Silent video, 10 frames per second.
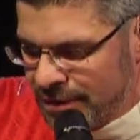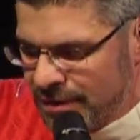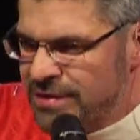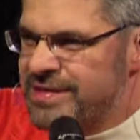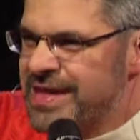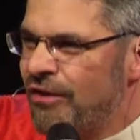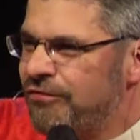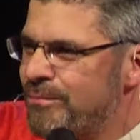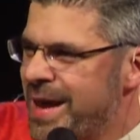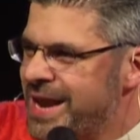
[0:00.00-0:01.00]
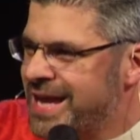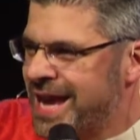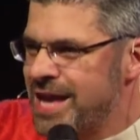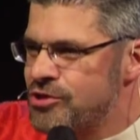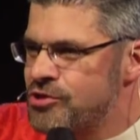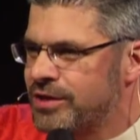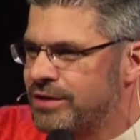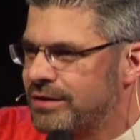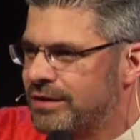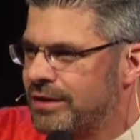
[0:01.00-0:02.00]
self-medication.
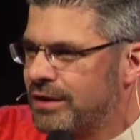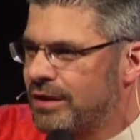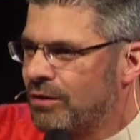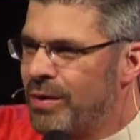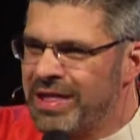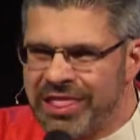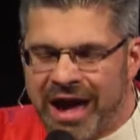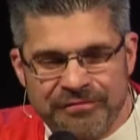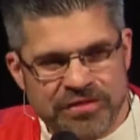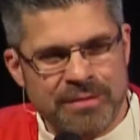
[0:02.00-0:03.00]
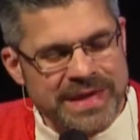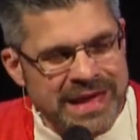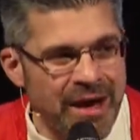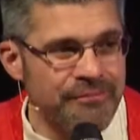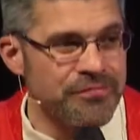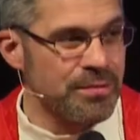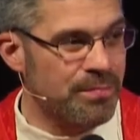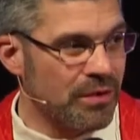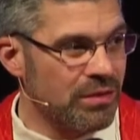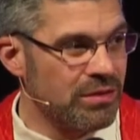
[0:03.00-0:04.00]
We love to be comfortable.